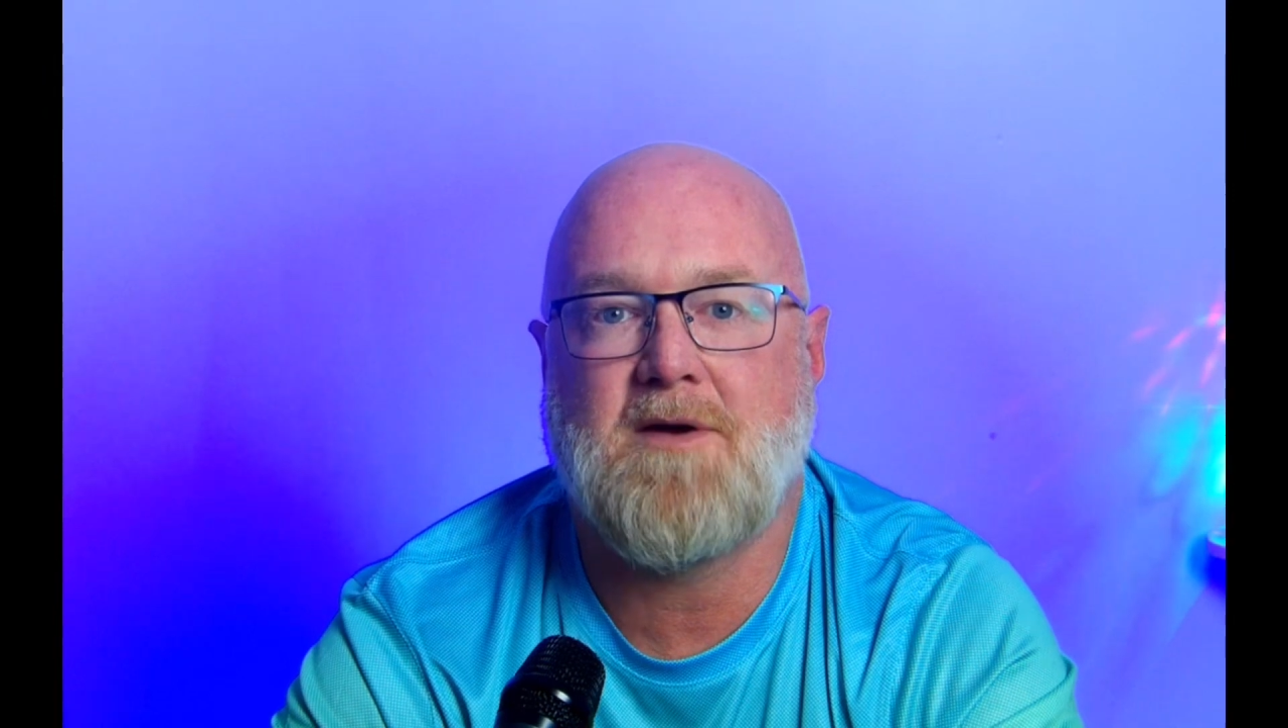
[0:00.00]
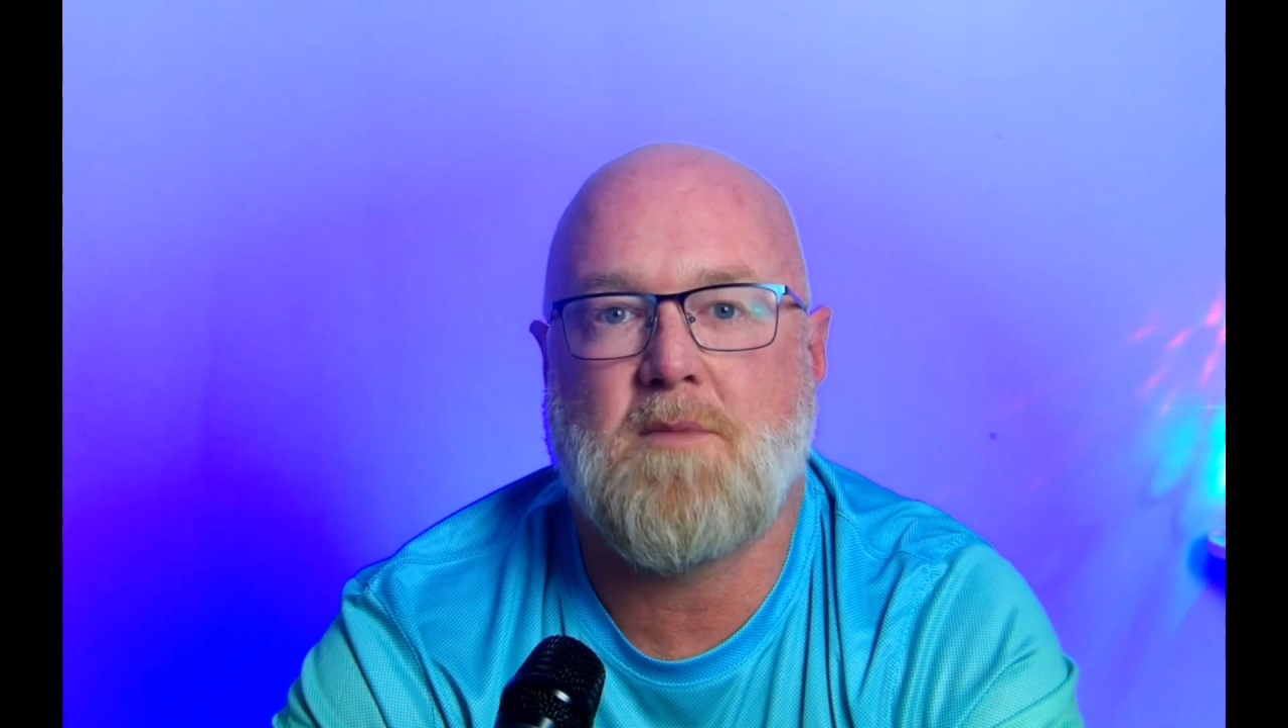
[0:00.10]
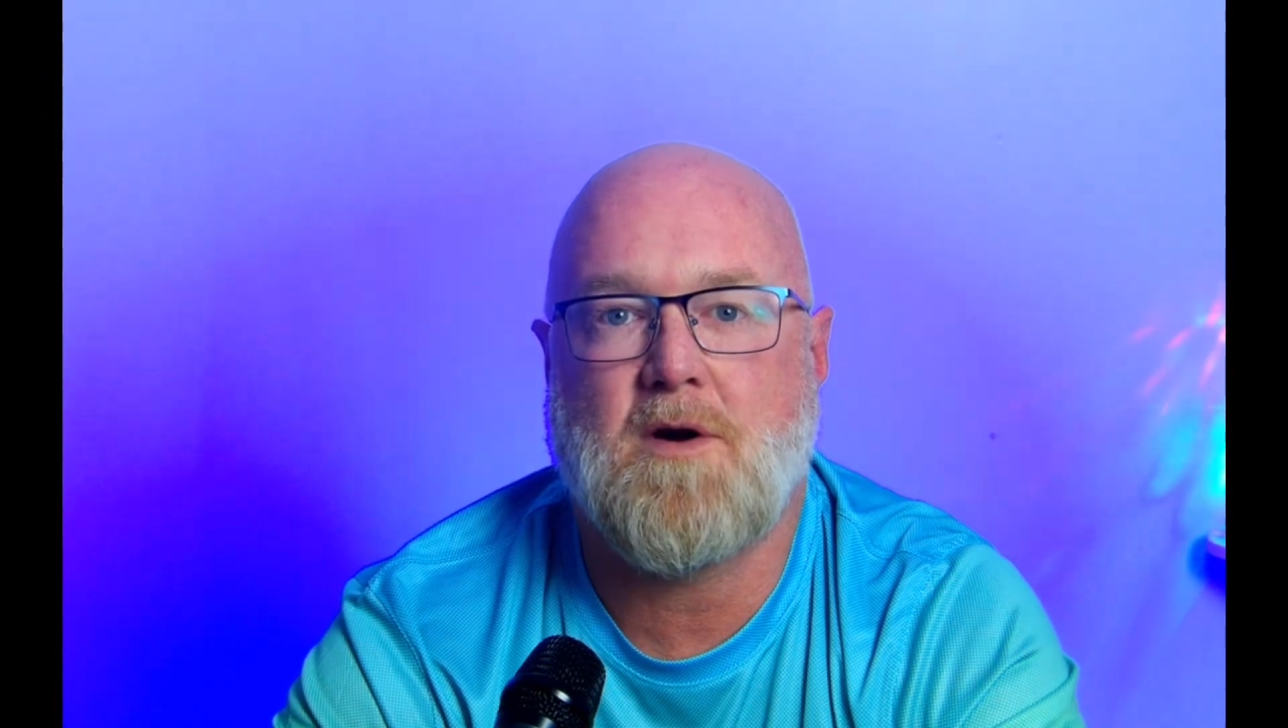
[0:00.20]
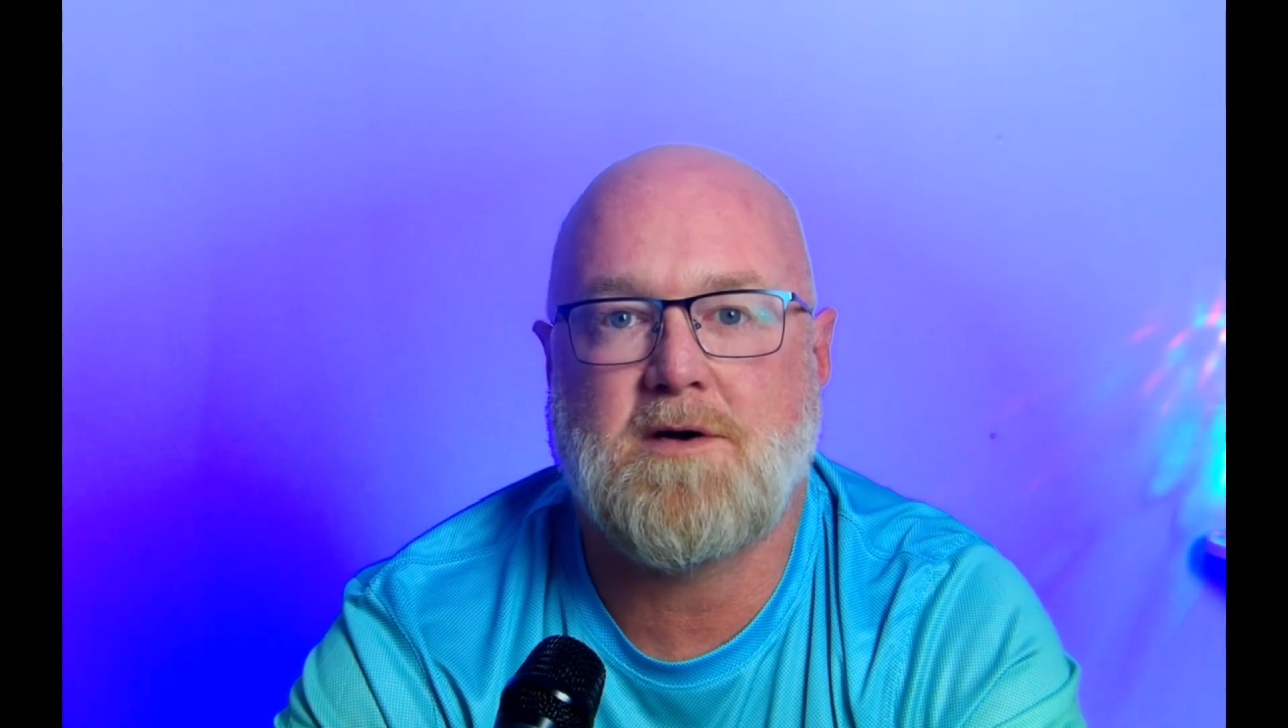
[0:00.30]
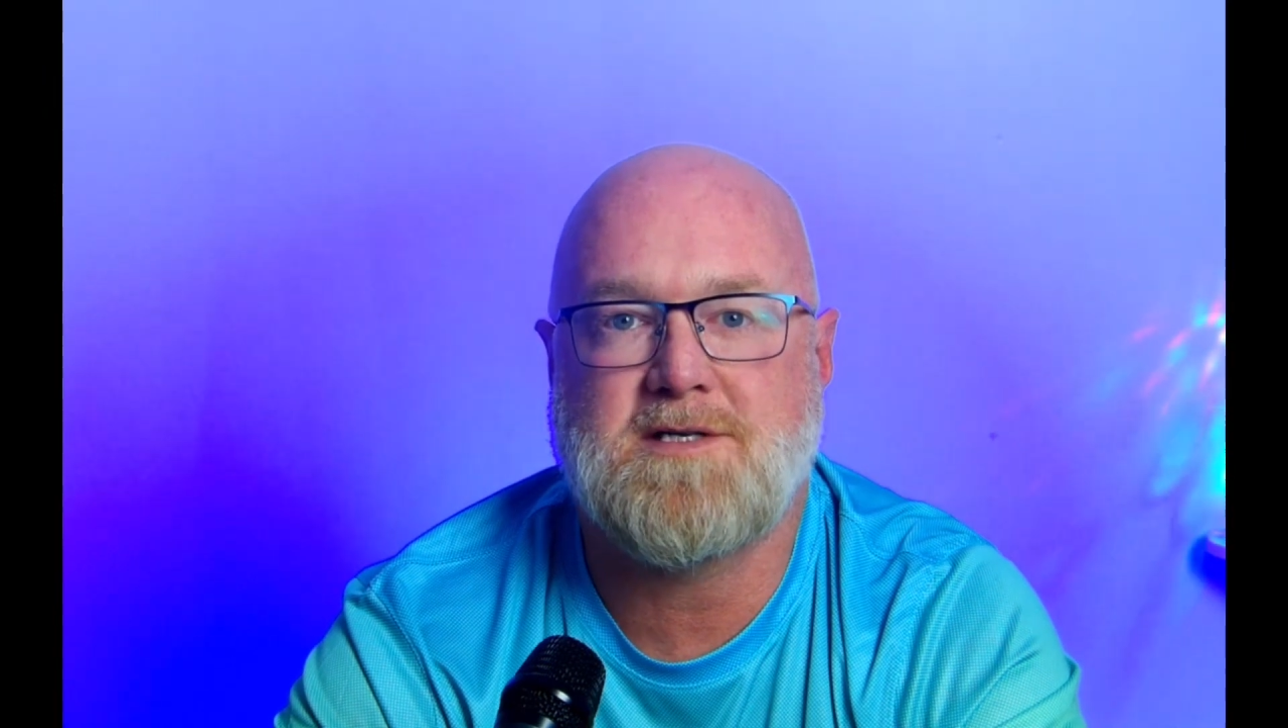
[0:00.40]
are
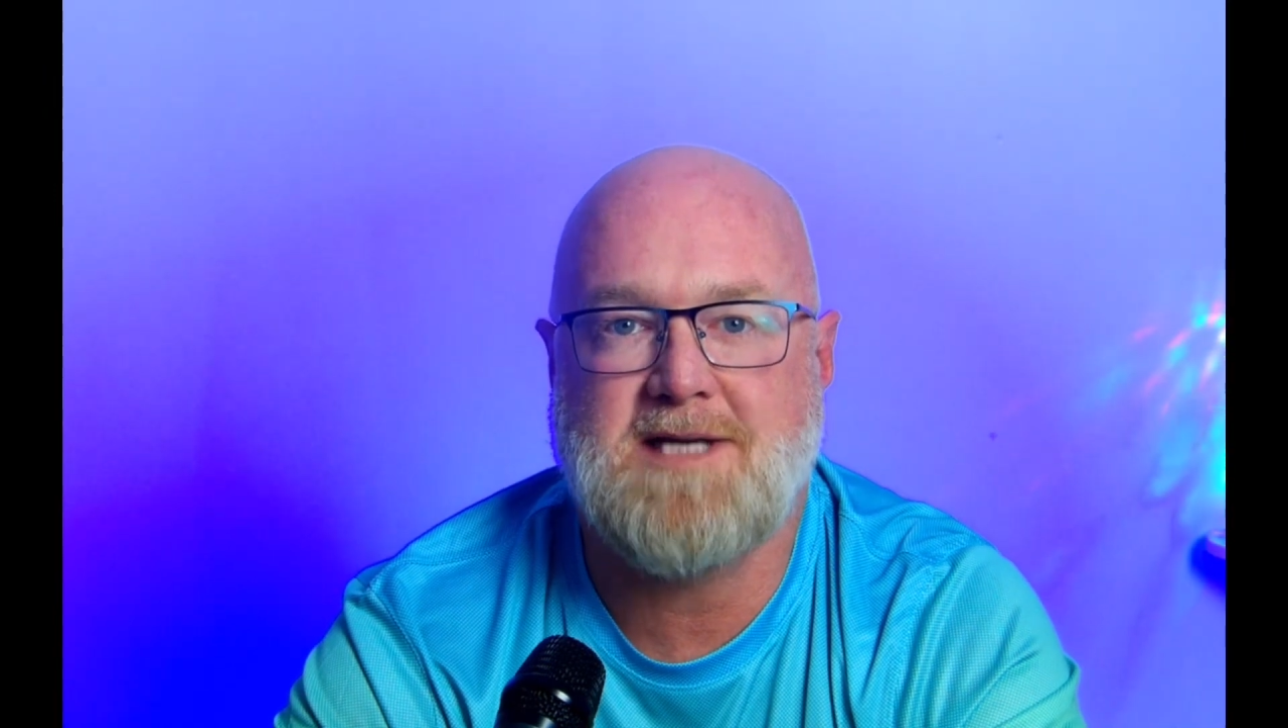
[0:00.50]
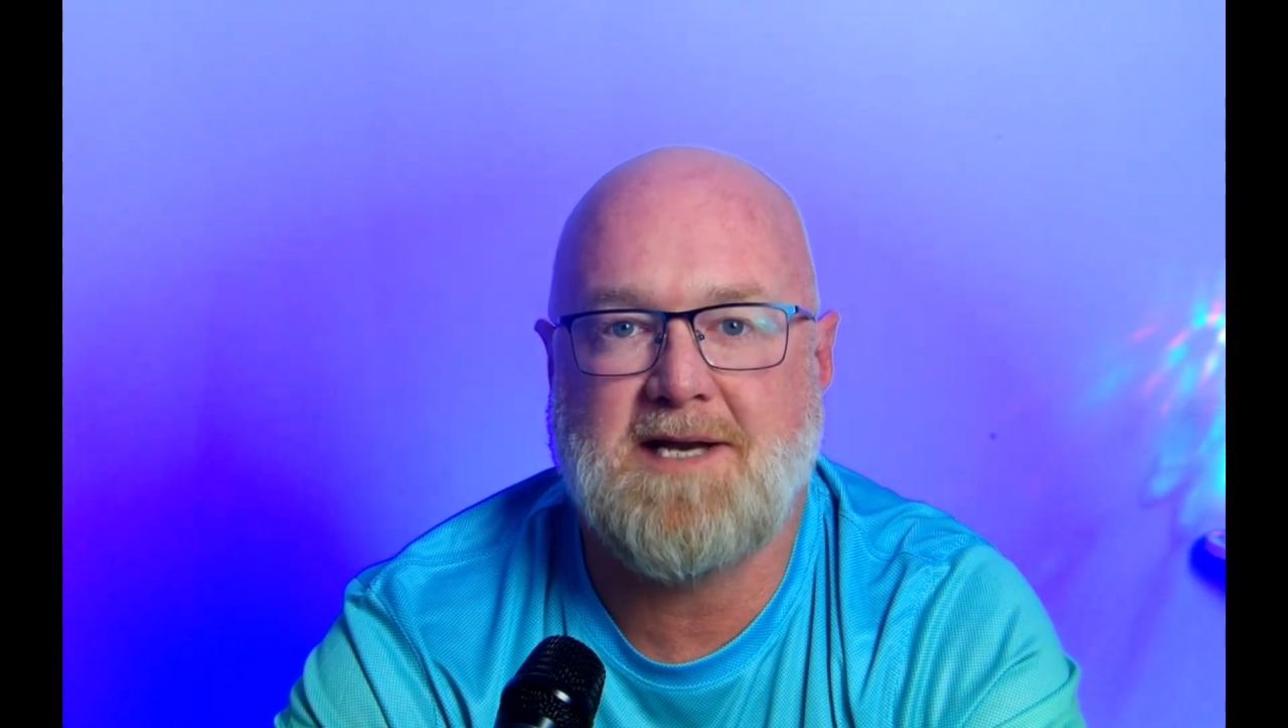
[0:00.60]
said